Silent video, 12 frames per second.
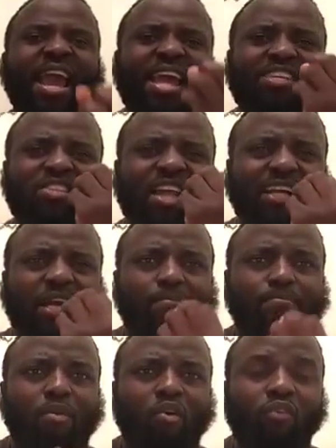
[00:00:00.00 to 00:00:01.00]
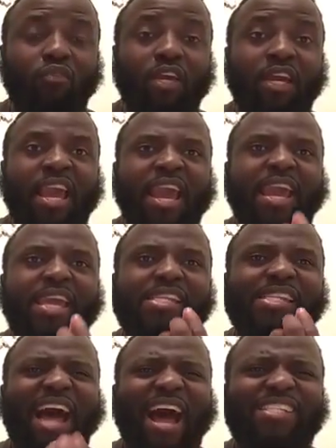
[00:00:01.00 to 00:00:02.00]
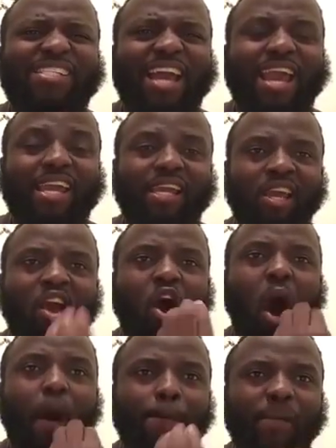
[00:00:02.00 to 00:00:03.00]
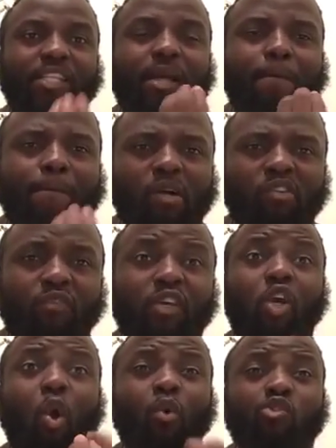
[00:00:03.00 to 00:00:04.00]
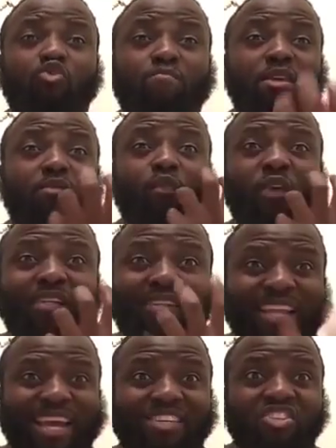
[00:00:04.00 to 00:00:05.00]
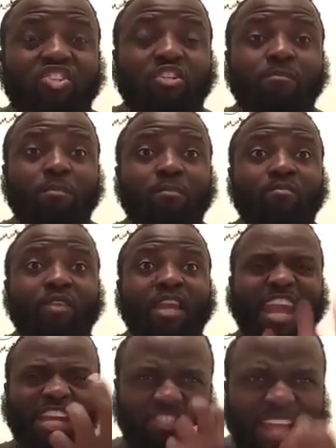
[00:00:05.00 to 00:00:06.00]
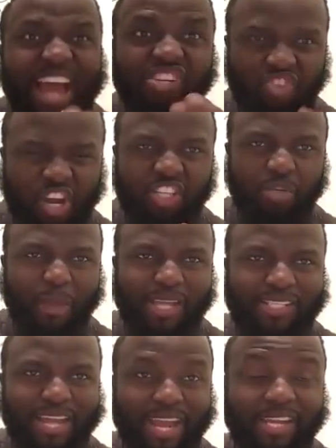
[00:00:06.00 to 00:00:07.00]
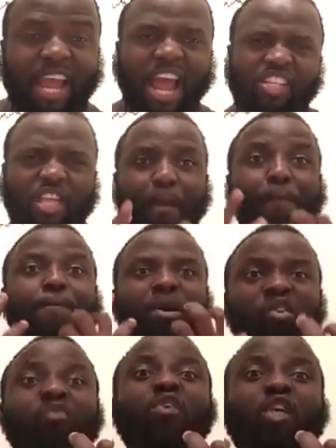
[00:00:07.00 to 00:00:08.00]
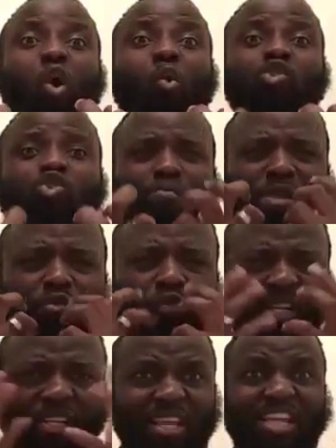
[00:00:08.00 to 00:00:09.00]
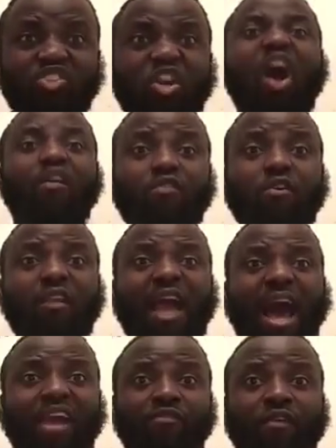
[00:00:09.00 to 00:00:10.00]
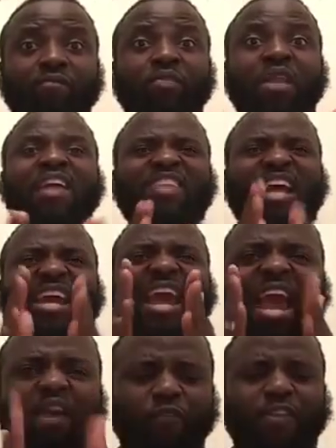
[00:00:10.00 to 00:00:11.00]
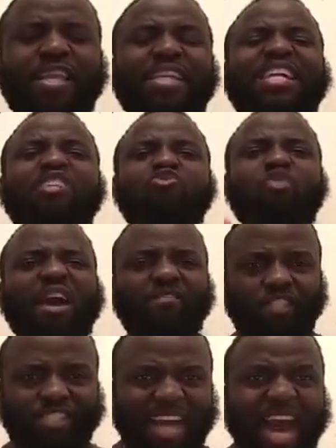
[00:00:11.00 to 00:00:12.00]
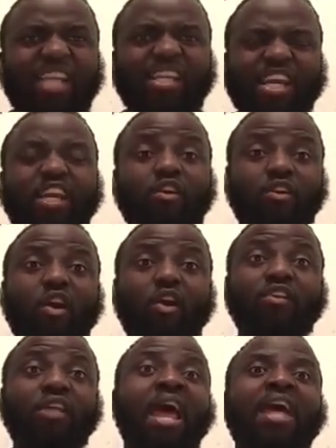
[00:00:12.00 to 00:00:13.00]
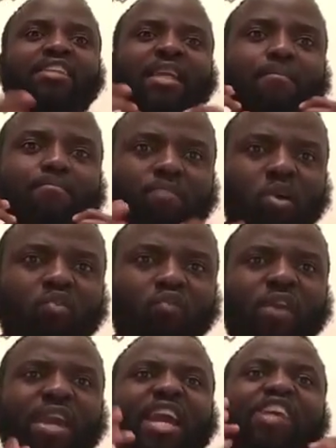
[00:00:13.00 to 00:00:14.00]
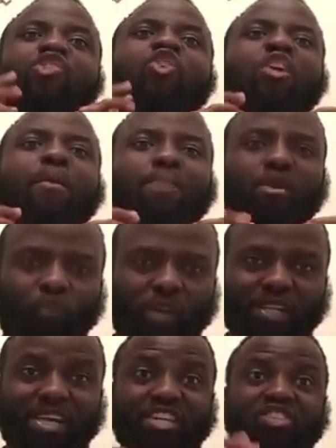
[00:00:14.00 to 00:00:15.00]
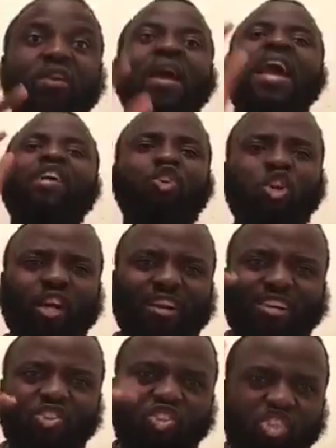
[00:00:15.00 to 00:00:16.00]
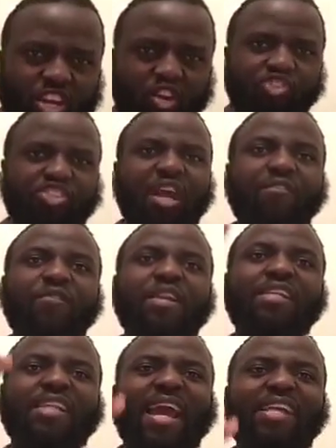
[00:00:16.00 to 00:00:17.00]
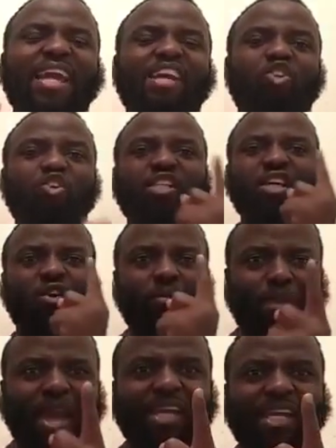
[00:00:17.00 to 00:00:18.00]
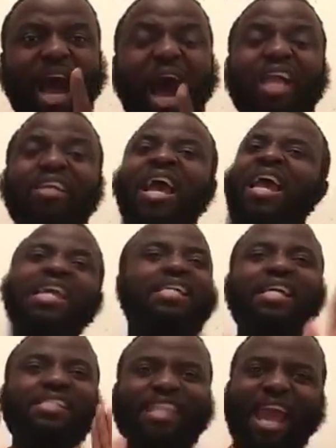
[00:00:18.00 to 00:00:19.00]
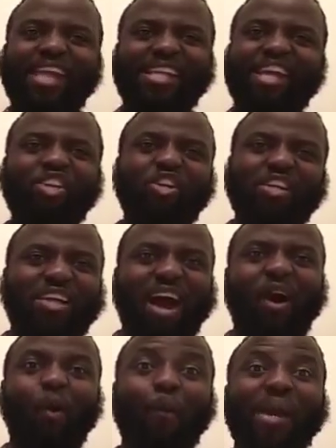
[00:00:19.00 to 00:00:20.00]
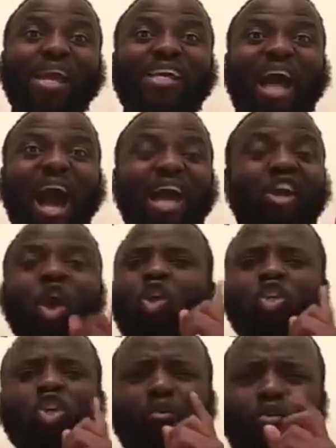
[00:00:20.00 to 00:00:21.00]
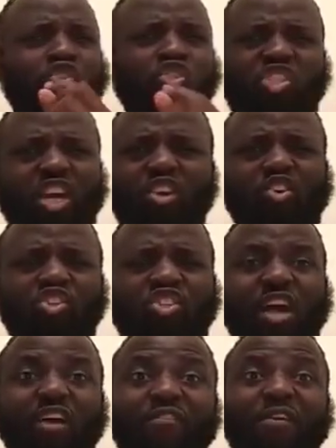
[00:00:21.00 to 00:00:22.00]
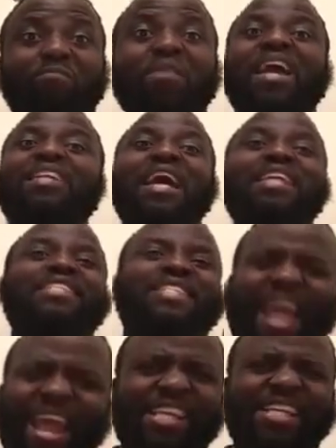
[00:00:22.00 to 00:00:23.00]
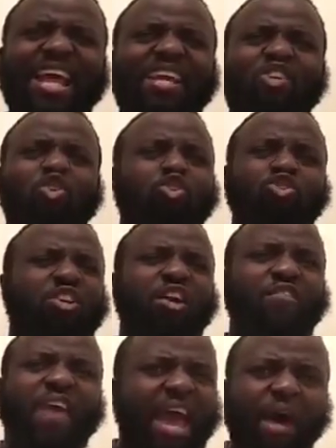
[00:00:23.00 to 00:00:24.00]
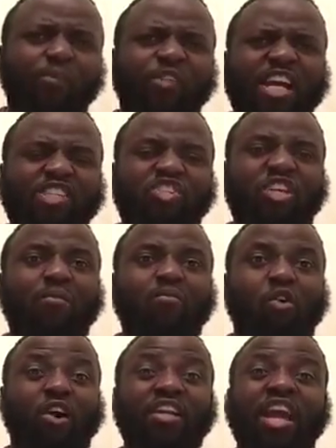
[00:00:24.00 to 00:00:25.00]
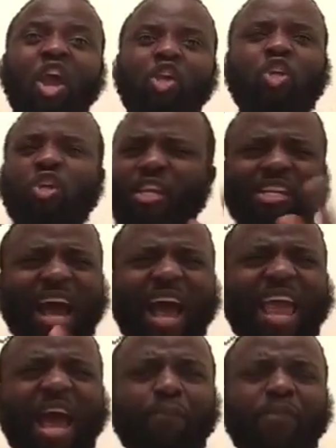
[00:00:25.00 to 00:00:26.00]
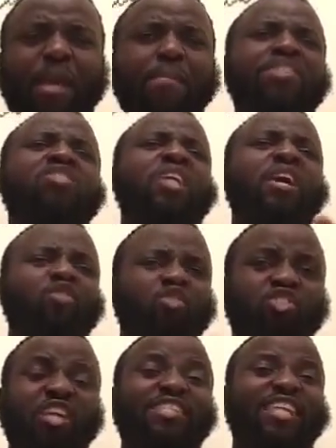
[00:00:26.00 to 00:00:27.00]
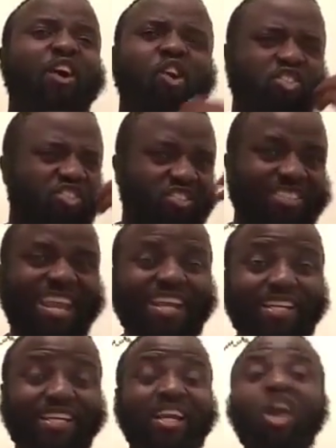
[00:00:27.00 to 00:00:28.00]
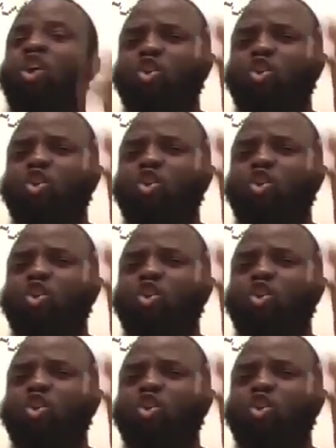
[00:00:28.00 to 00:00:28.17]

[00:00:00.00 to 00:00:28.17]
It's like a movie. In that day, the movie going to be released. In that judgment day, the movie going to be released of your life. That everything that you have done here on earth, the movie, it's going to be released. You're going to see yourself in the day that you did obey God, in the day that you did not obey God. You will see yourself the day that you should have helped someone, you did not help them. Instead, you said they are stink.